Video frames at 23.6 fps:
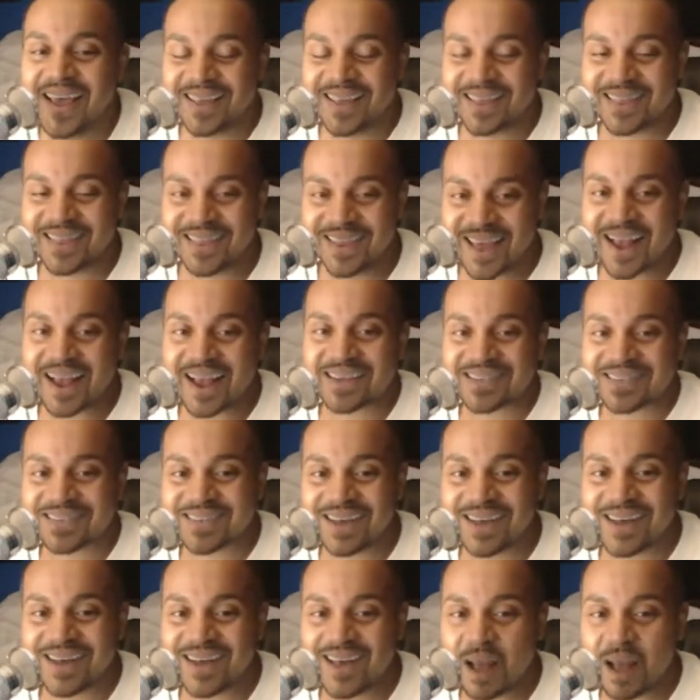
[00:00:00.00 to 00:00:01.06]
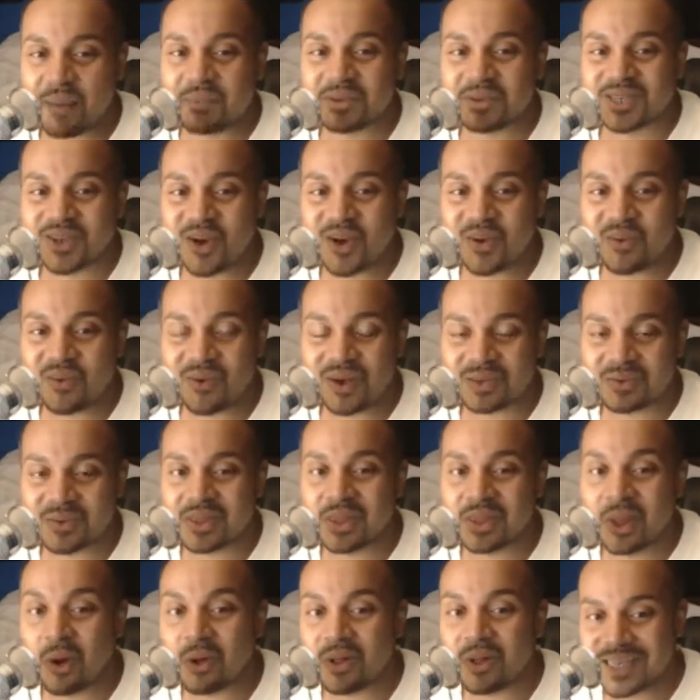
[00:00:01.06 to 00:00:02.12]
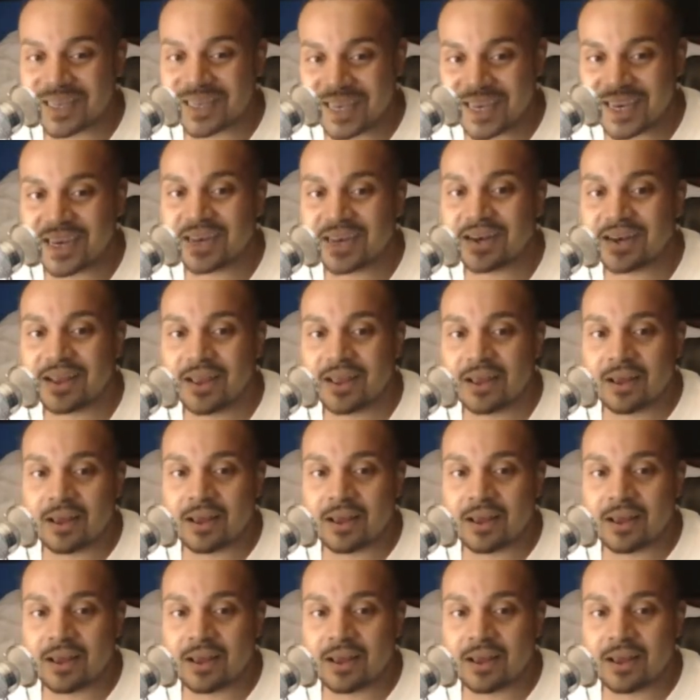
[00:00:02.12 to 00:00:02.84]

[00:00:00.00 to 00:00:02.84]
the last episode was with Nolan Dean.